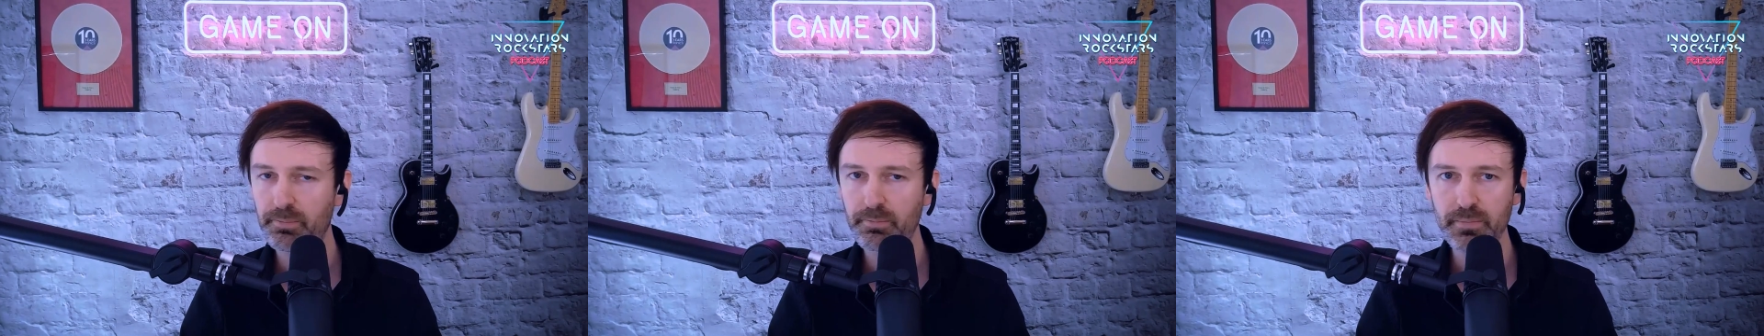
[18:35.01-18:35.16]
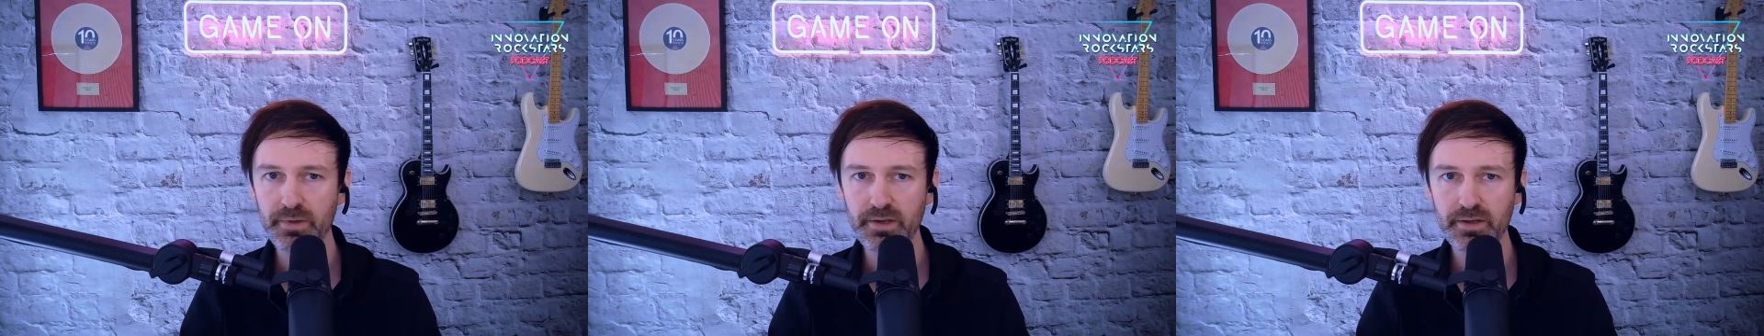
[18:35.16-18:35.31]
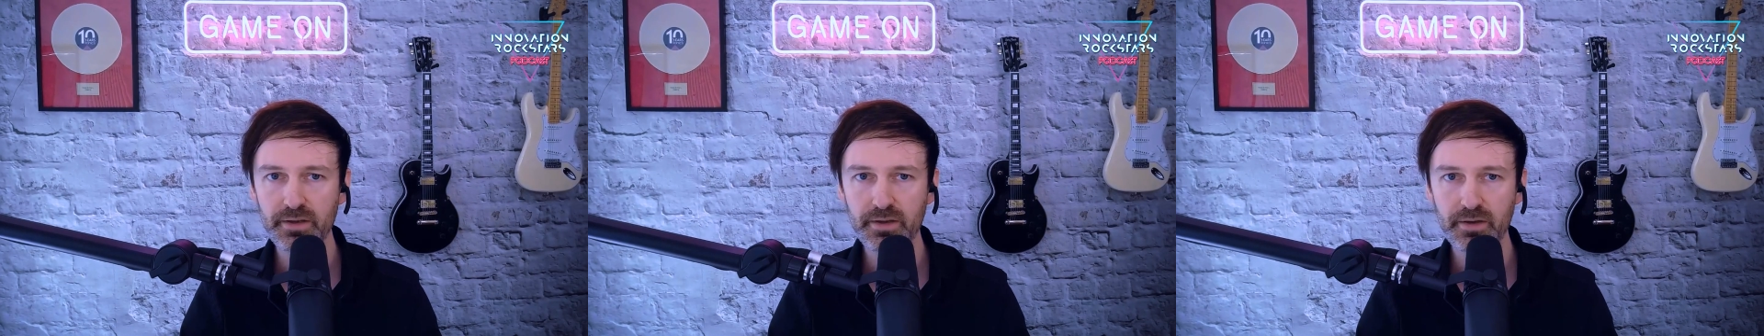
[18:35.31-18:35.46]

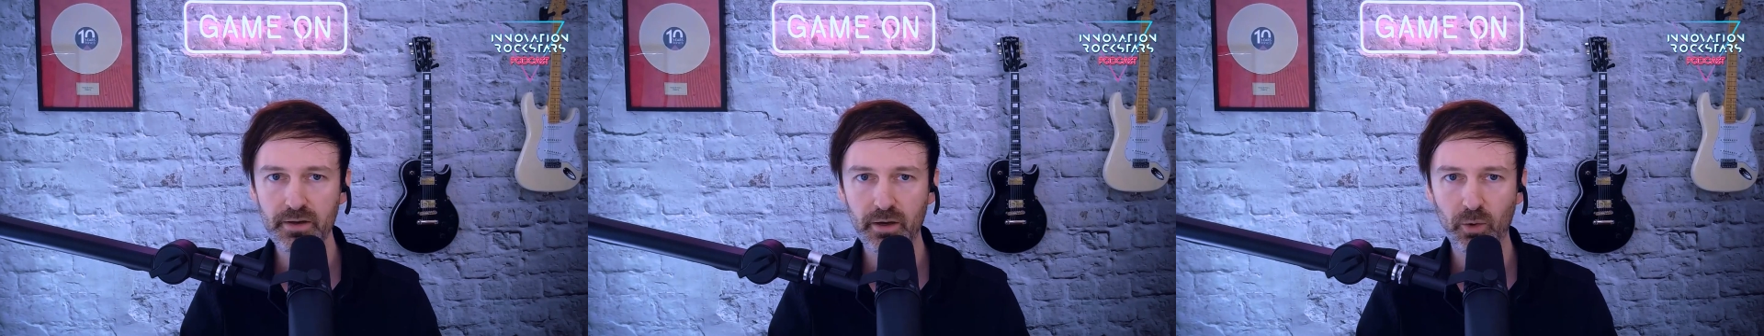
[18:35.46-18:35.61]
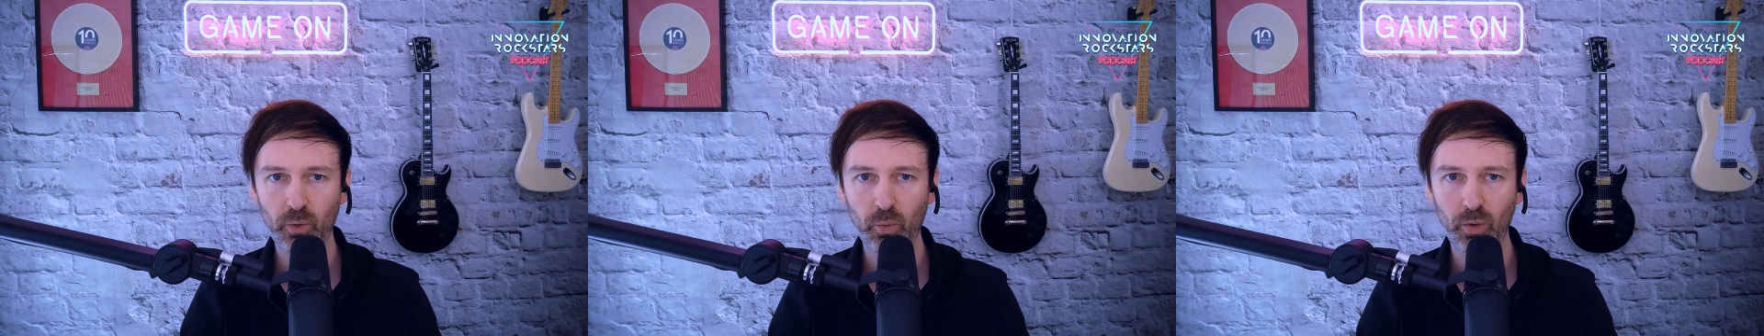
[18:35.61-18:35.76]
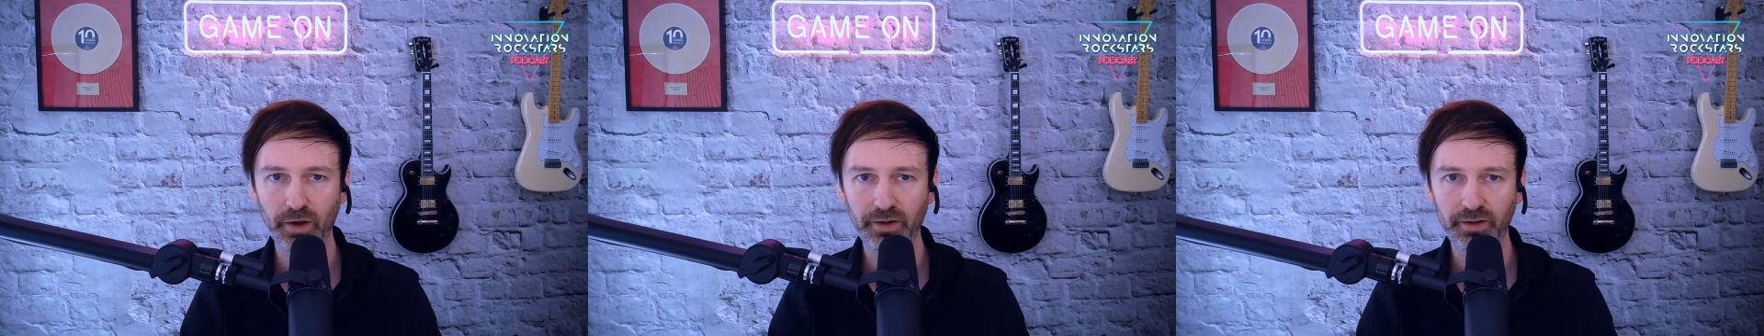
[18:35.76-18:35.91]
me
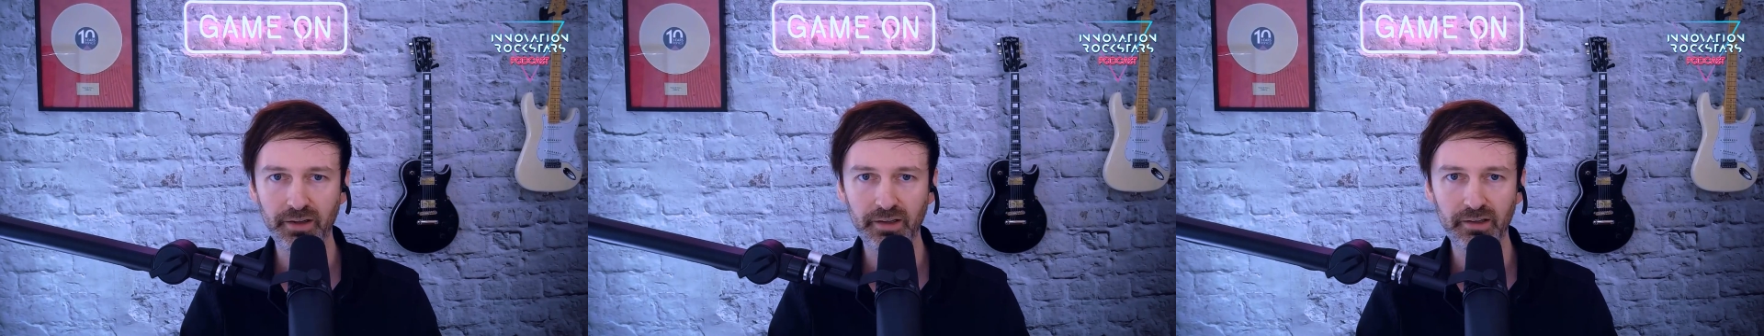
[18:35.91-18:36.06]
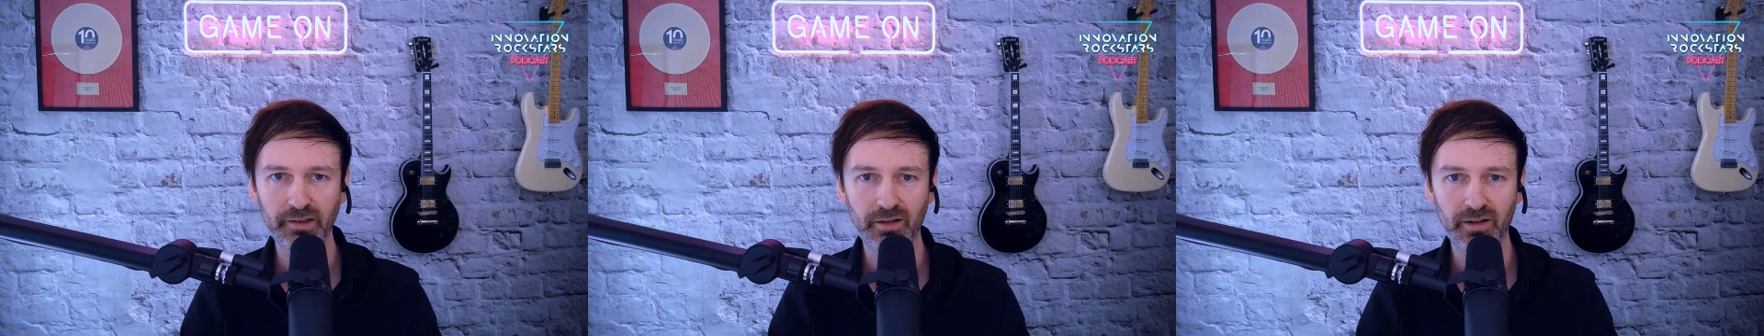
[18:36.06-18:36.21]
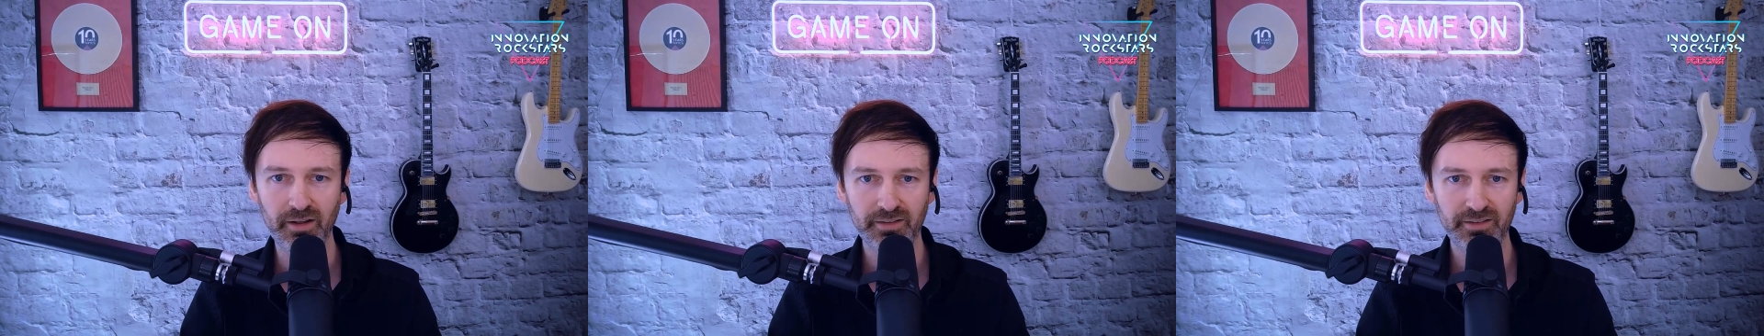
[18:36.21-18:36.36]
quite a
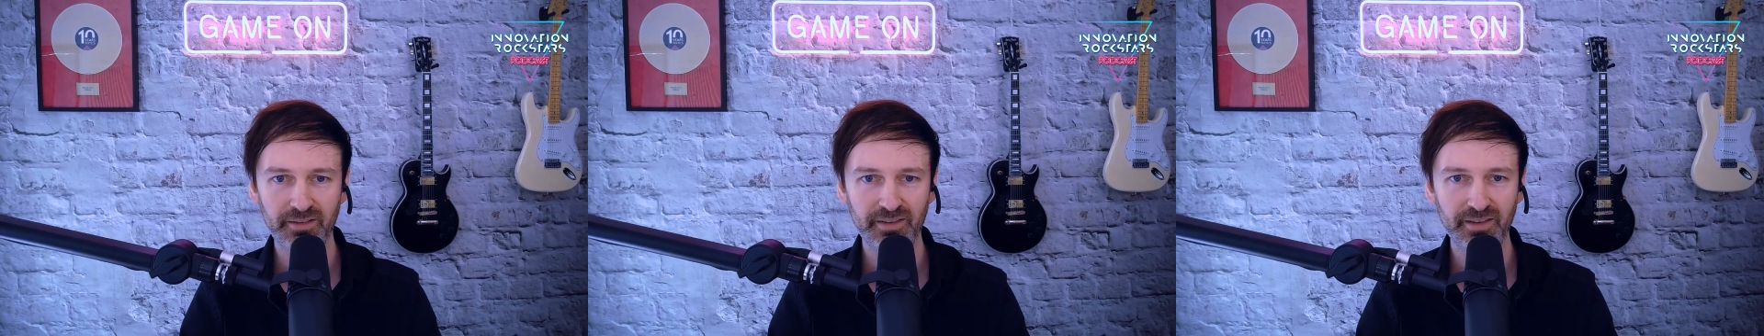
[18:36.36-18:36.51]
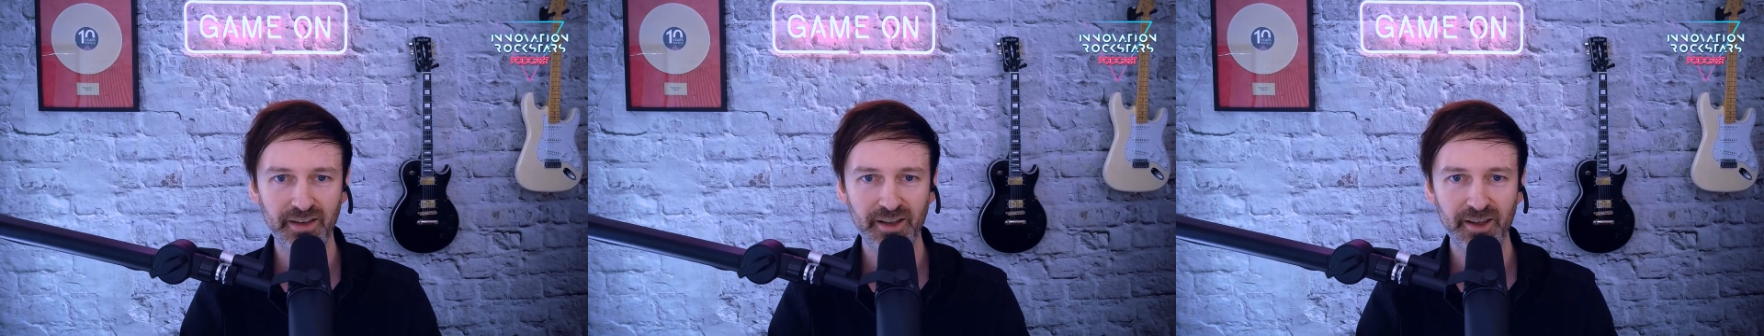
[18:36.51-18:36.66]
lot